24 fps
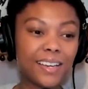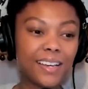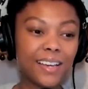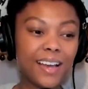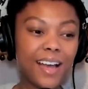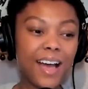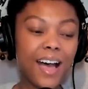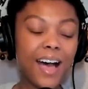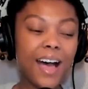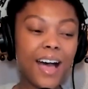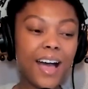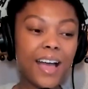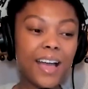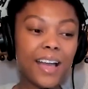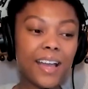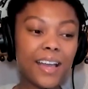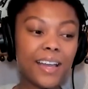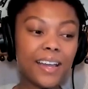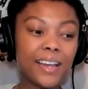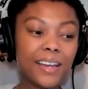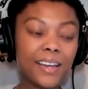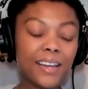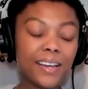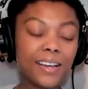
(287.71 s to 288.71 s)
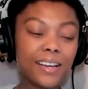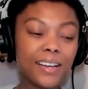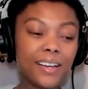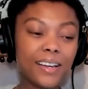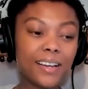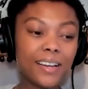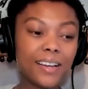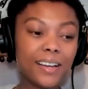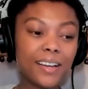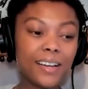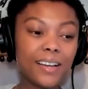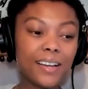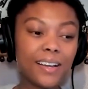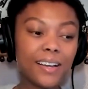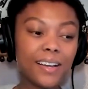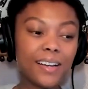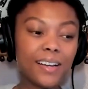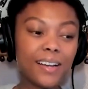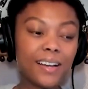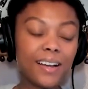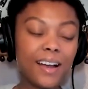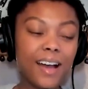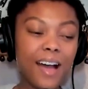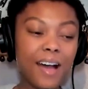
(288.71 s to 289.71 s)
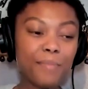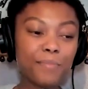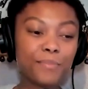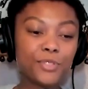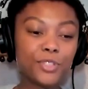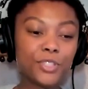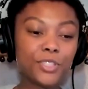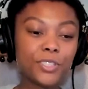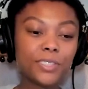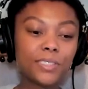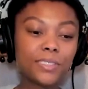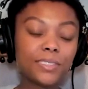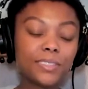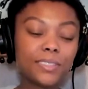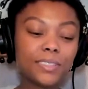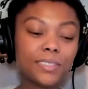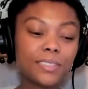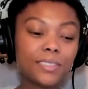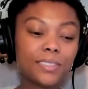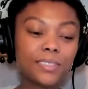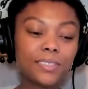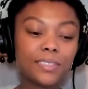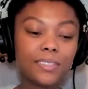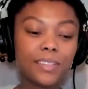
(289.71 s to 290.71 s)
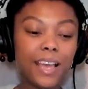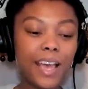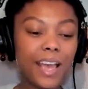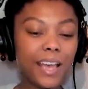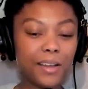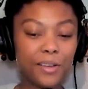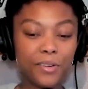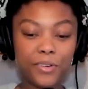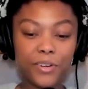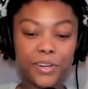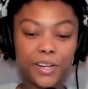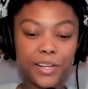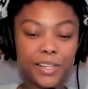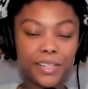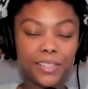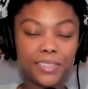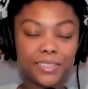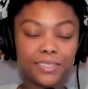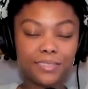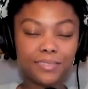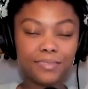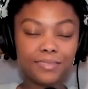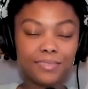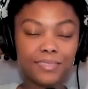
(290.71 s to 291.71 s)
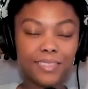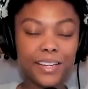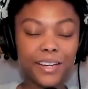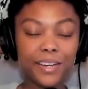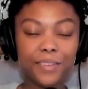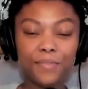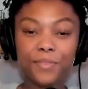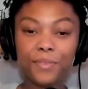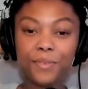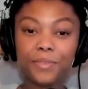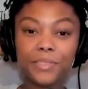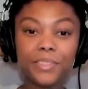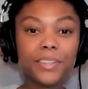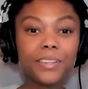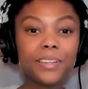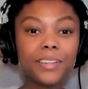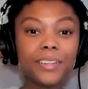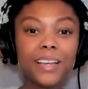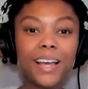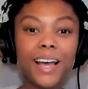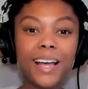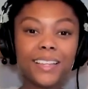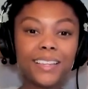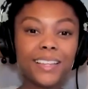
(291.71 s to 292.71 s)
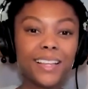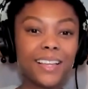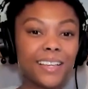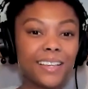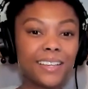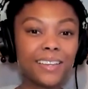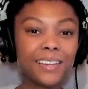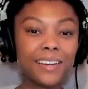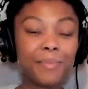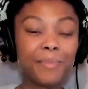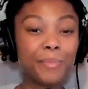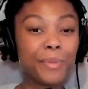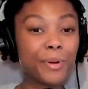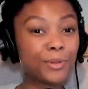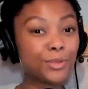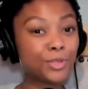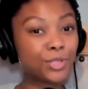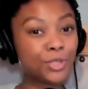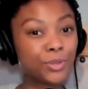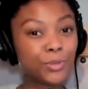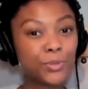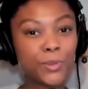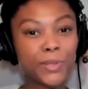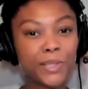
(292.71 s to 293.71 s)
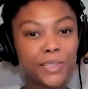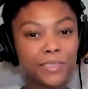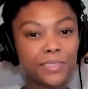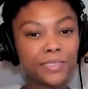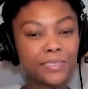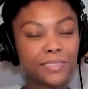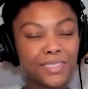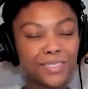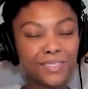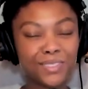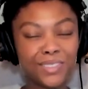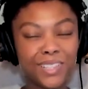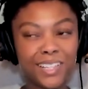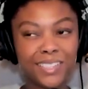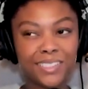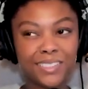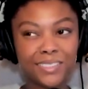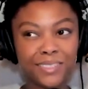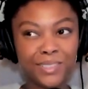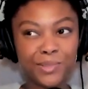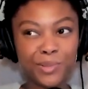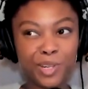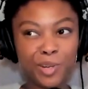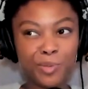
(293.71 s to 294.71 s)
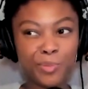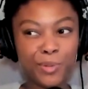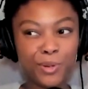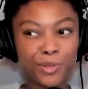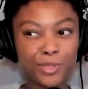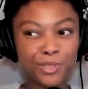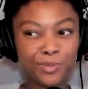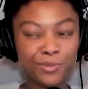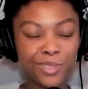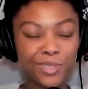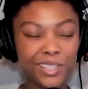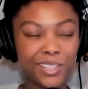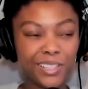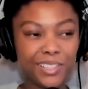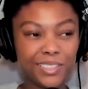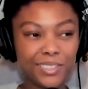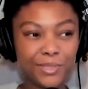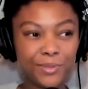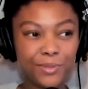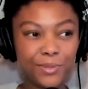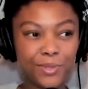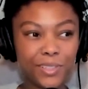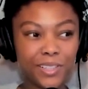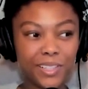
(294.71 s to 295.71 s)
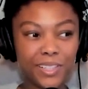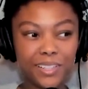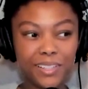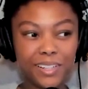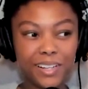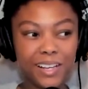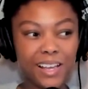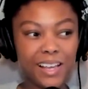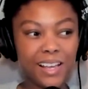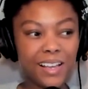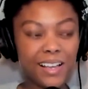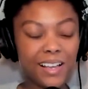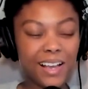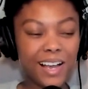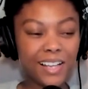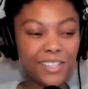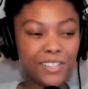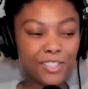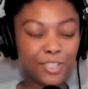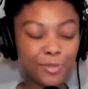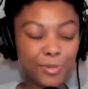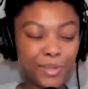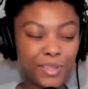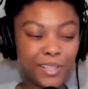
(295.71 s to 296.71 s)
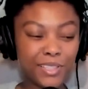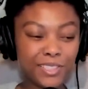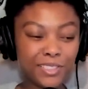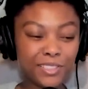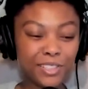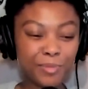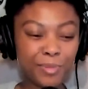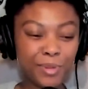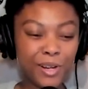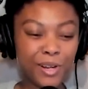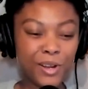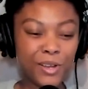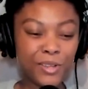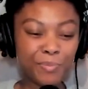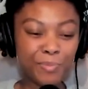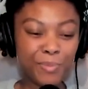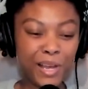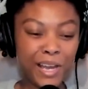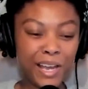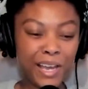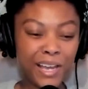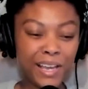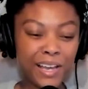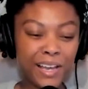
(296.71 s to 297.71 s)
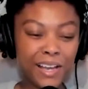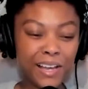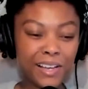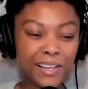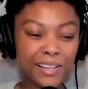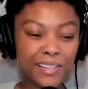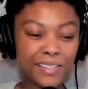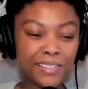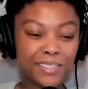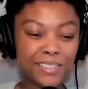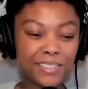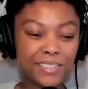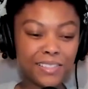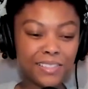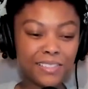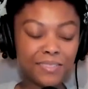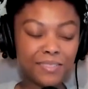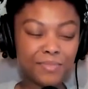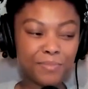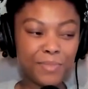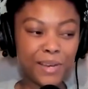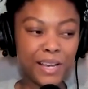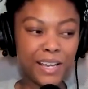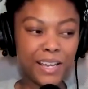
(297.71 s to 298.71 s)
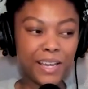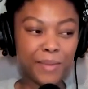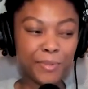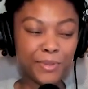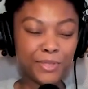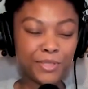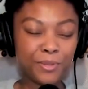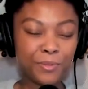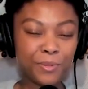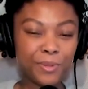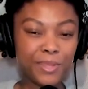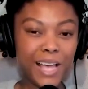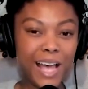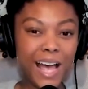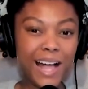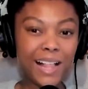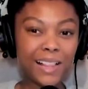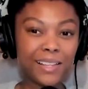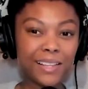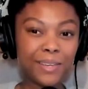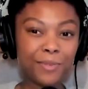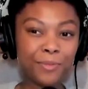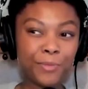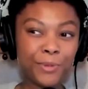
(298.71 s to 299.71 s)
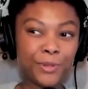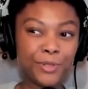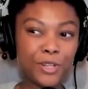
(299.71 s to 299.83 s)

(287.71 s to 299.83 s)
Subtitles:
I'm just angry. And if you look at like an emotion wheel, if you guys don't know what an emotion wheel is, Google it. I talked about this a little bit on my my episode with Allie when we were